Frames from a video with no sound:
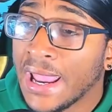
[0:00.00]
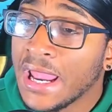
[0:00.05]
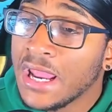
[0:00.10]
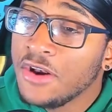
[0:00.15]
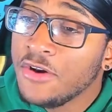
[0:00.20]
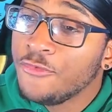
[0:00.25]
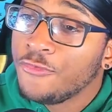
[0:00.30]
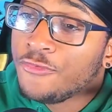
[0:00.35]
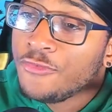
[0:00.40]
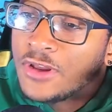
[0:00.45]

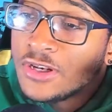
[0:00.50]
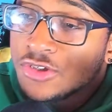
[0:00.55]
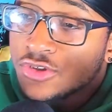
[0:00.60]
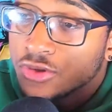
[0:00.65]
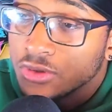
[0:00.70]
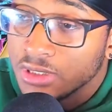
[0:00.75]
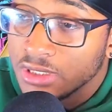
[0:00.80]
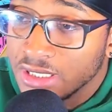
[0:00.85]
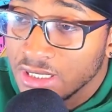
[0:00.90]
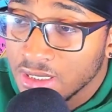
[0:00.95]
and
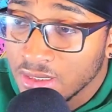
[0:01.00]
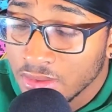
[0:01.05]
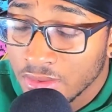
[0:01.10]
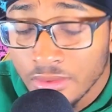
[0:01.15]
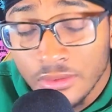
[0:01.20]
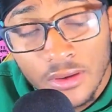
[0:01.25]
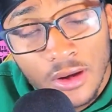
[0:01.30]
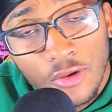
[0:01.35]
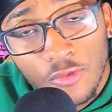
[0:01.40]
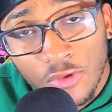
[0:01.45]
eventually
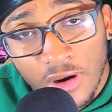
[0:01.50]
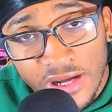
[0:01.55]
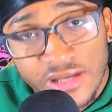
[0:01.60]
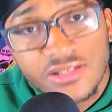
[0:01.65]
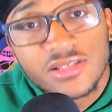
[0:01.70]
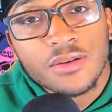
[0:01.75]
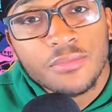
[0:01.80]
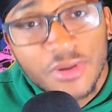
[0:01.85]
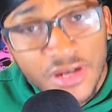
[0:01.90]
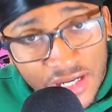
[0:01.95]
they'll
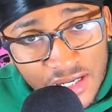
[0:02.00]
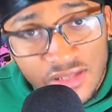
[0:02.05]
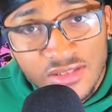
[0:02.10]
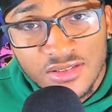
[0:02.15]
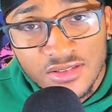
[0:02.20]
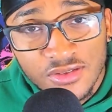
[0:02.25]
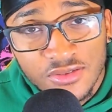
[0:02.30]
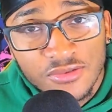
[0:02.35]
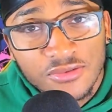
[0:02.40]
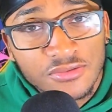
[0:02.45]
rise up
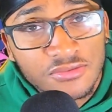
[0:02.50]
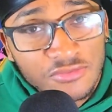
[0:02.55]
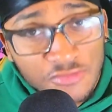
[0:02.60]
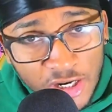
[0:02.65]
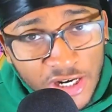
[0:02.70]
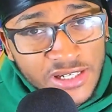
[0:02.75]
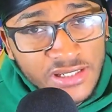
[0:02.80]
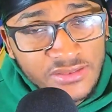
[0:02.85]
against you, right?